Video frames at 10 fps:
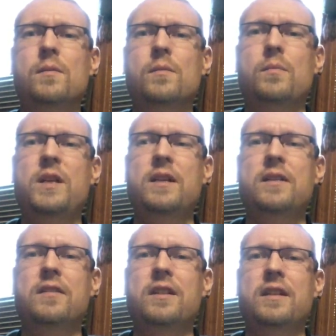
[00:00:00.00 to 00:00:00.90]

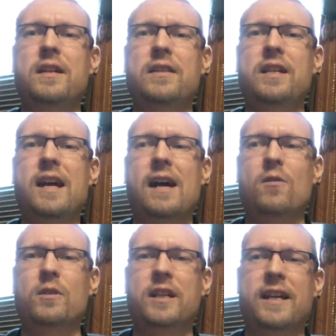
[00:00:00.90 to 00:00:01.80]
being the
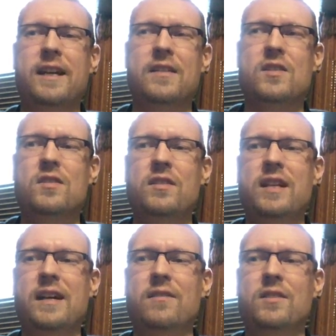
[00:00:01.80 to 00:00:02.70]
outcast,
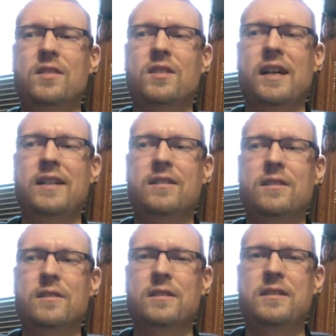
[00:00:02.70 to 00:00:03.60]
the
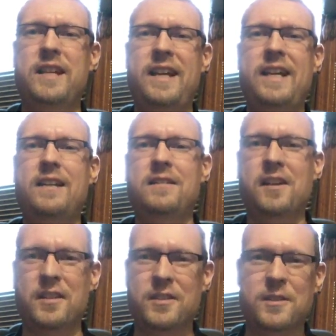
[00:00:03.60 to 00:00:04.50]
outsider, the hated
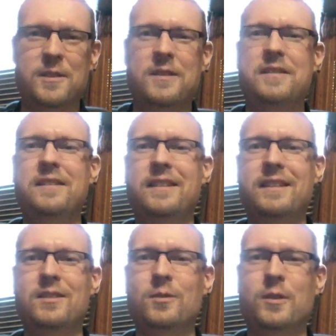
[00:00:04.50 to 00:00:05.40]
other,
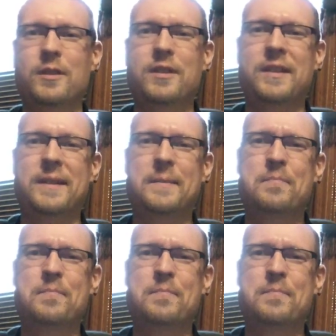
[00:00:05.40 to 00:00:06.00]
that sort of thing,